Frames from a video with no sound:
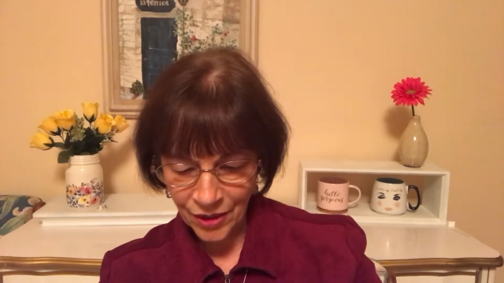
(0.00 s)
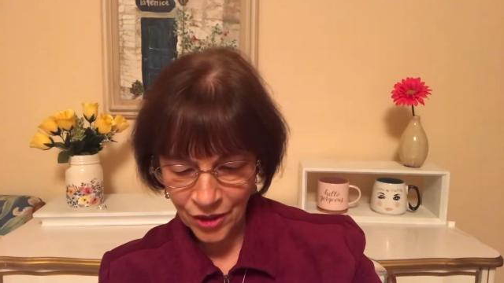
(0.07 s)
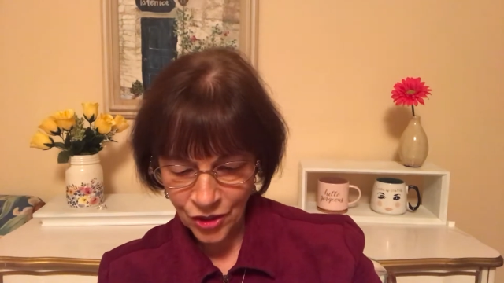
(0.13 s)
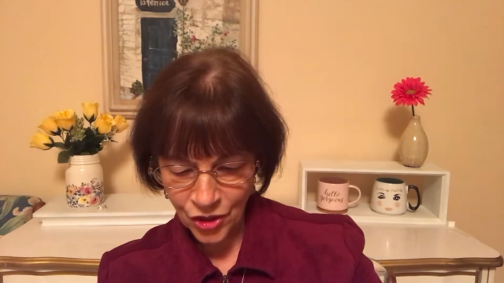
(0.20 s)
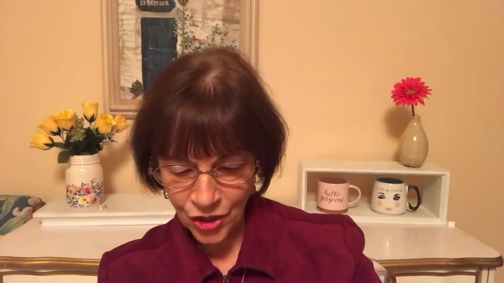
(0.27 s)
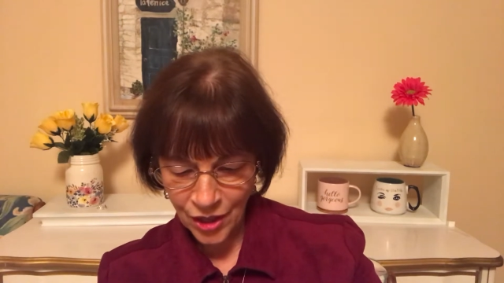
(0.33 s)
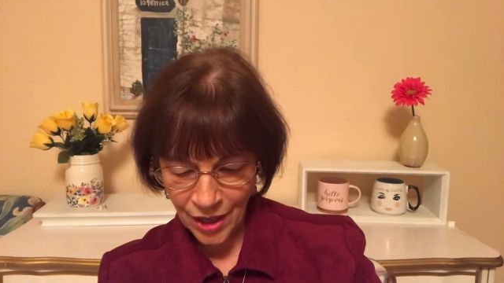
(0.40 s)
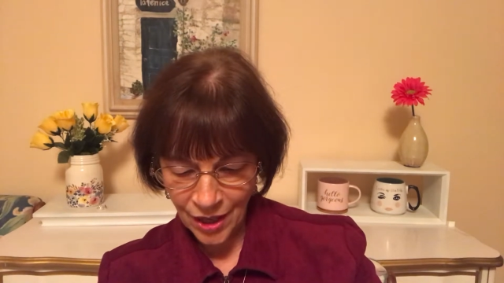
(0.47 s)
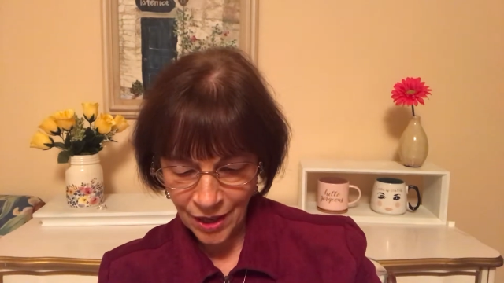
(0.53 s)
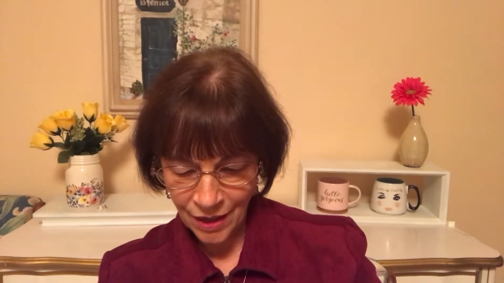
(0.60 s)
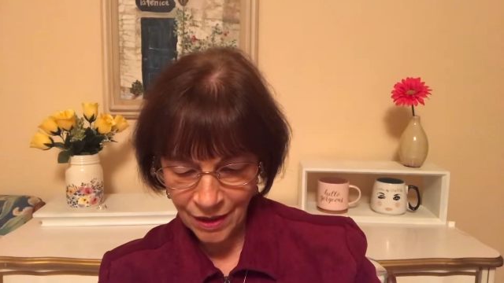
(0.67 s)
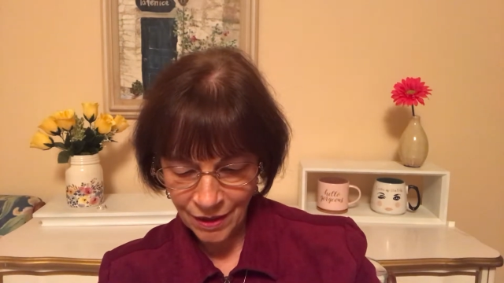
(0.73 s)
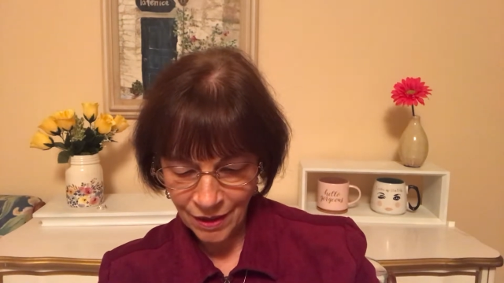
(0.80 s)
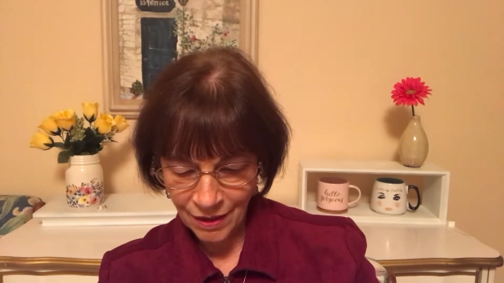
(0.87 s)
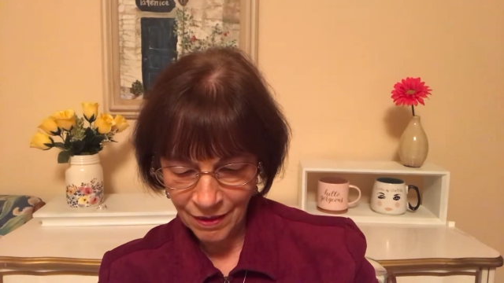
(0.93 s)
the
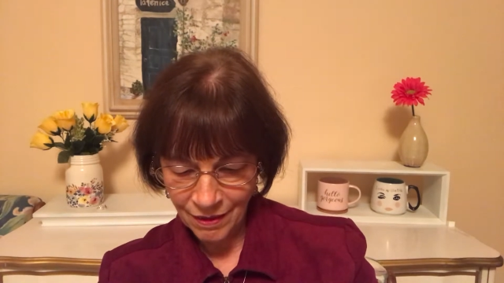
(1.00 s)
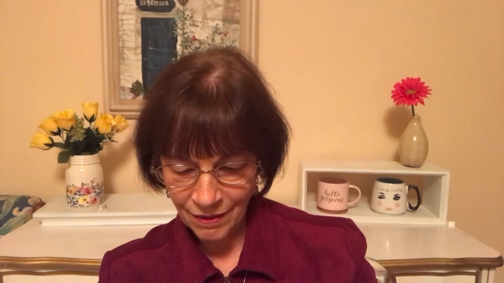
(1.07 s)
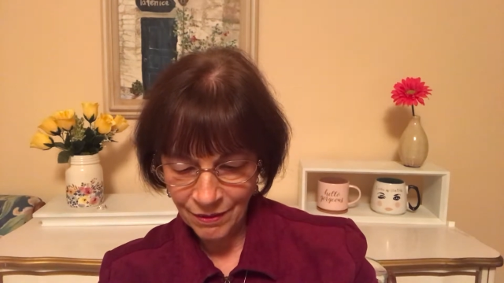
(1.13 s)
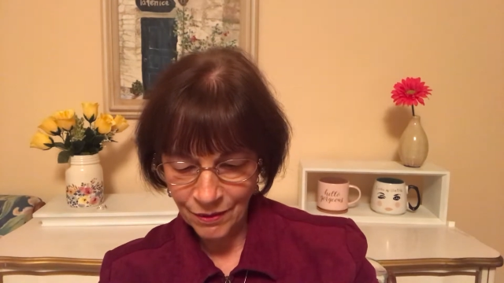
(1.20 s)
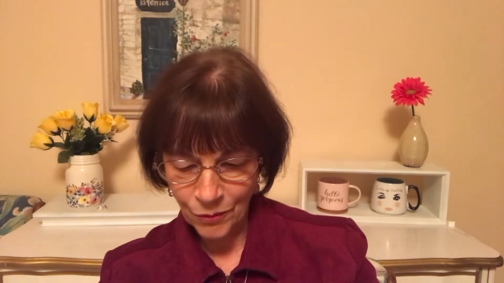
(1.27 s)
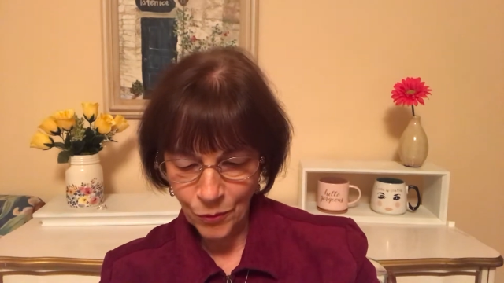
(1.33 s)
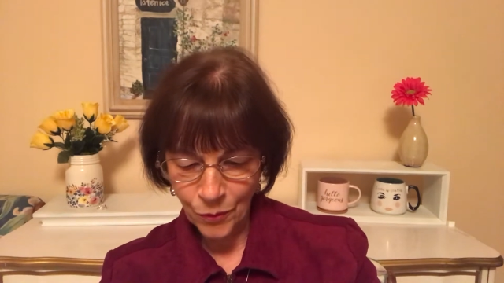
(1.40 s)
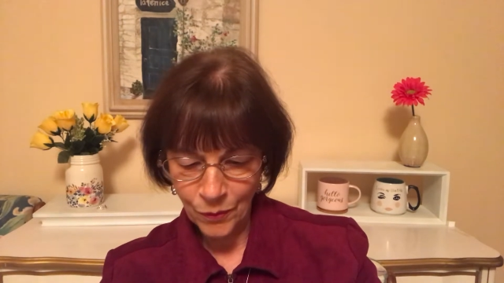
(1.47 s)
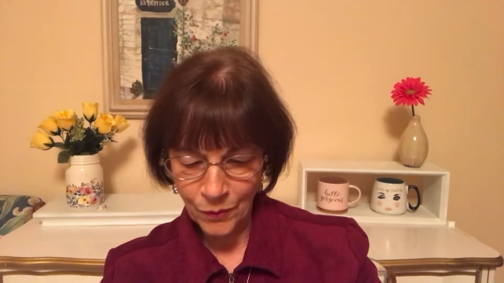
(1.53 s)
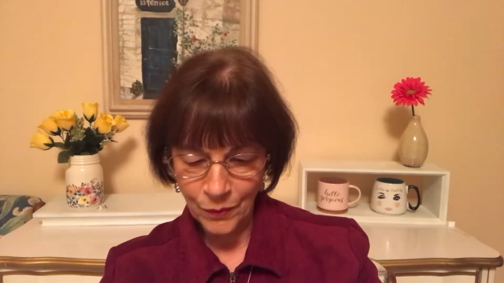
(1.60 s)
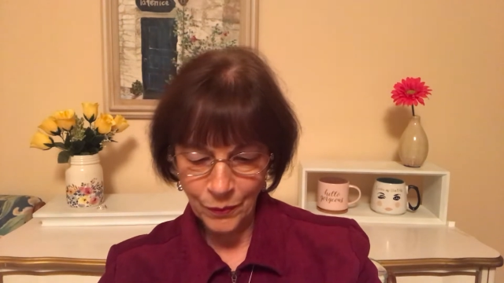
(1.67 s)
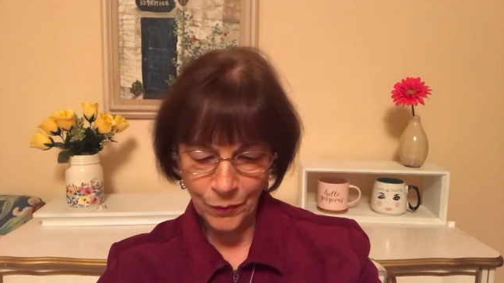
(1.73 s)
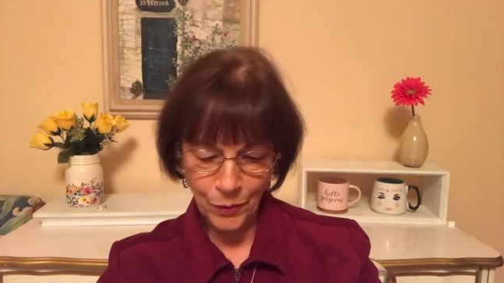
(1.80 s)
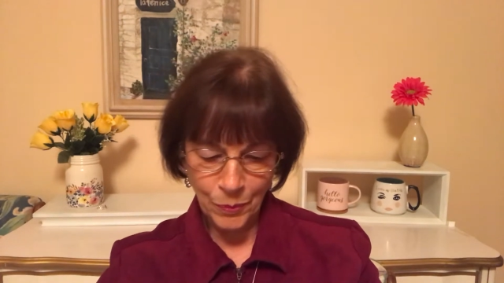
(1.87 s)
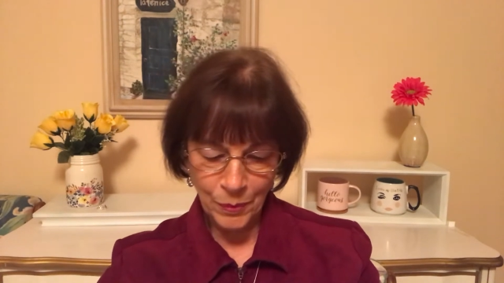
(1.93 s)
chain
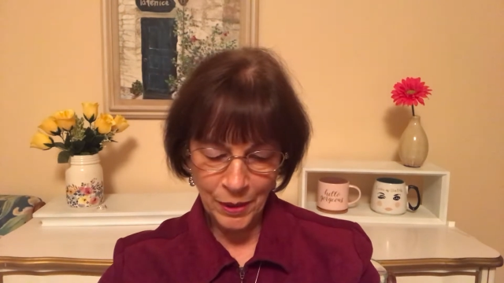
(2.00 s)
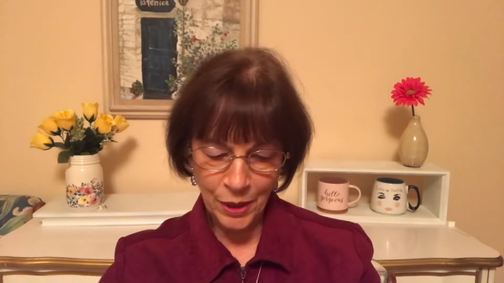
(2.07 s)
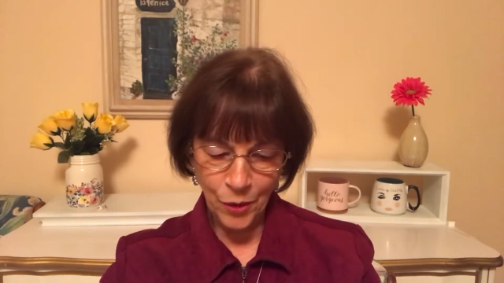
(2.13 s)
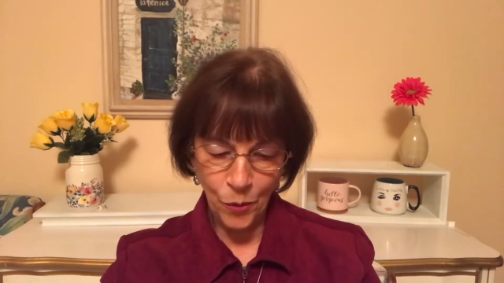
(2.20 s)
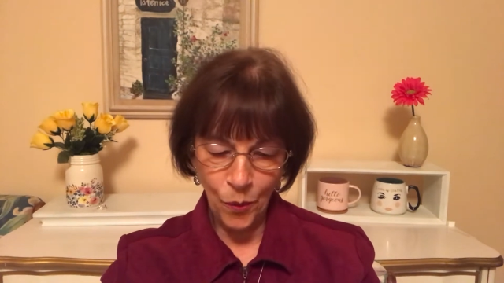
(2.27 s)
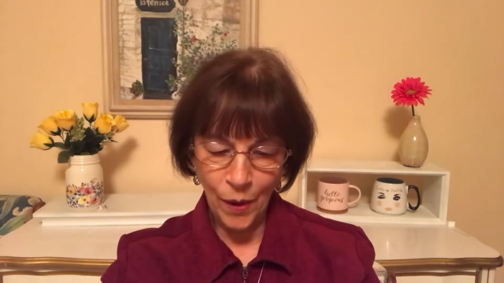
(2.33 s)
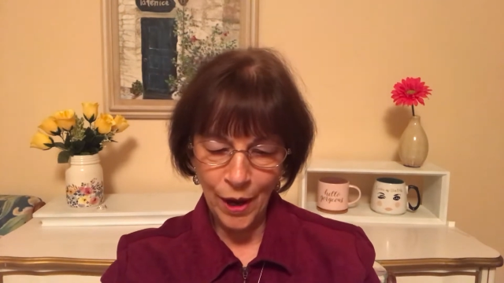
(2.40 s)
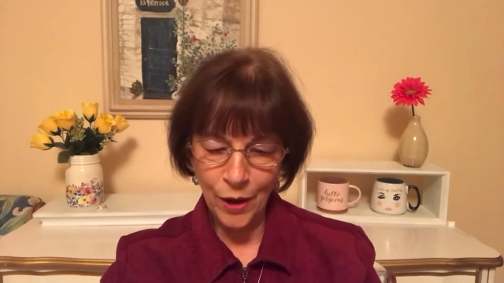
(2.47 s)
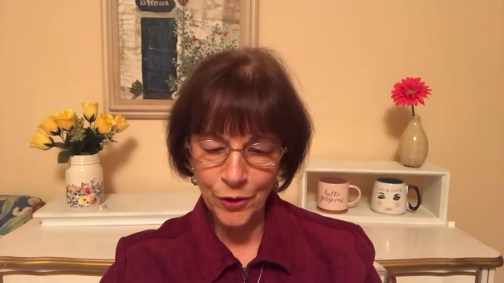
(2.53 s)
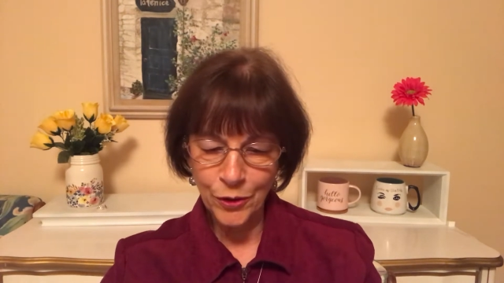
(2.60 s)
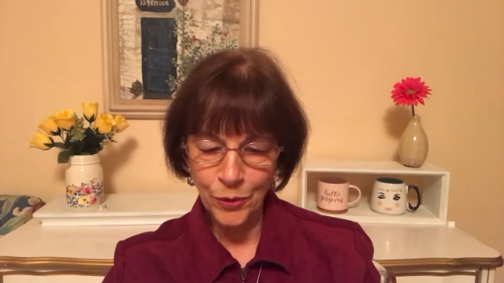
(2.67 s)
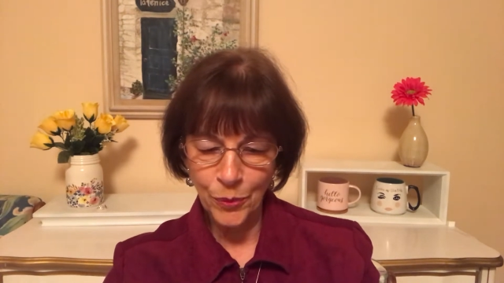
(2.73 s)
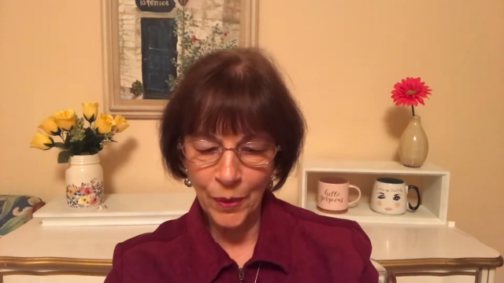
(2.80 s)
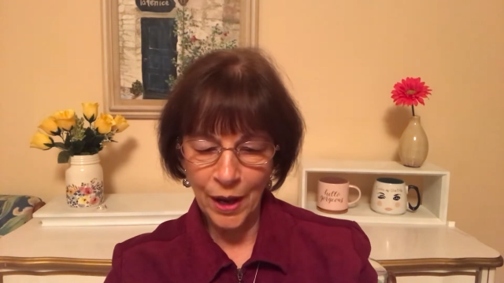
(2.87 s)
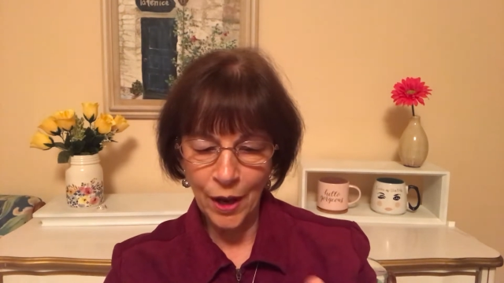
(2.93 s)
from being wound
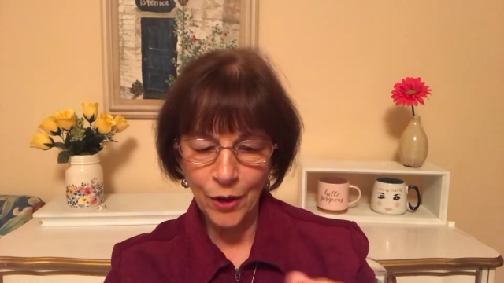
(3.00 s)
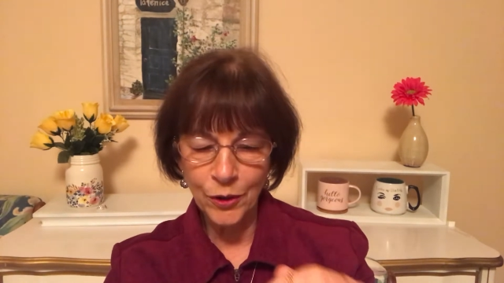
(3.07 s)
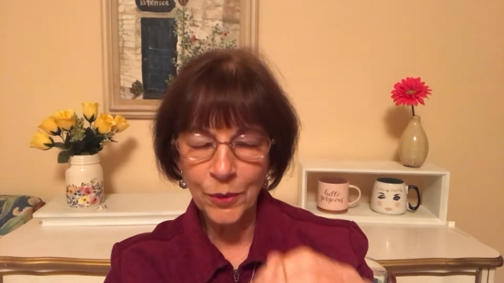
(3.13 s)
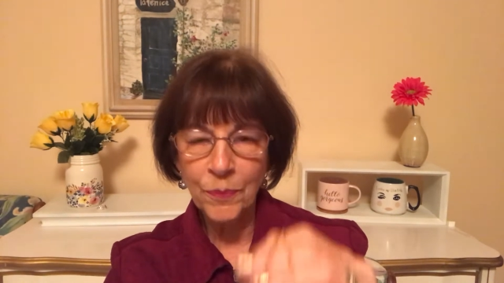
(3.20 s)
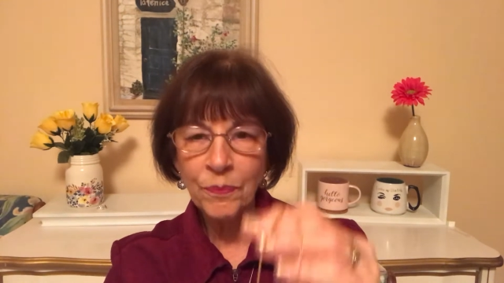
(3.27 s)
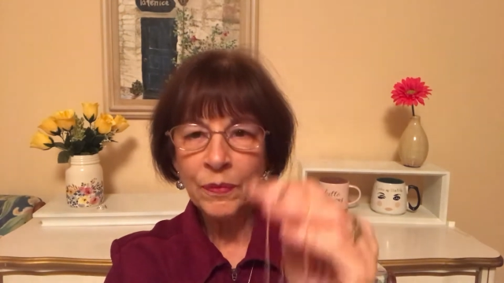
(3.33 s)
around.